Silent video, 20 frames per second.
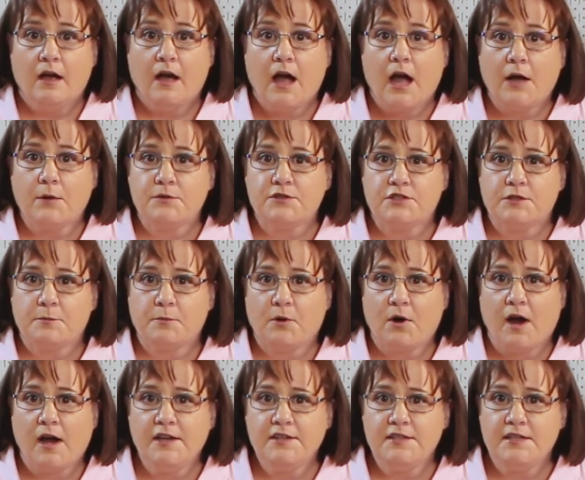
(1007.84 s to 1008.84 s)
I was
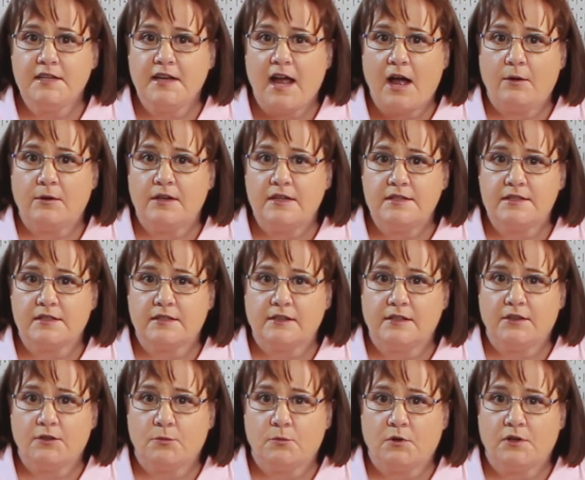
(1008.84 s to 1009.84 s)
surprised at how
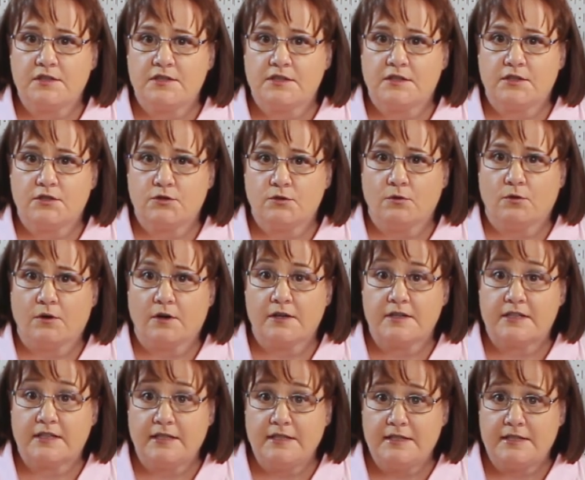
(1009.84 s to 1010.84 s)
easily the ones that tore
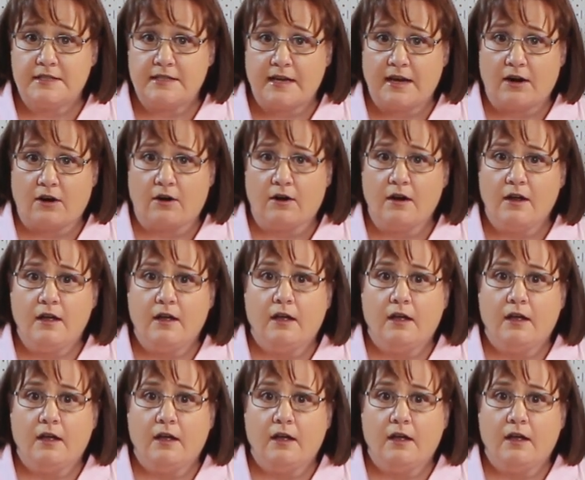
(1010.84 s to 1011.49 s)
did tear,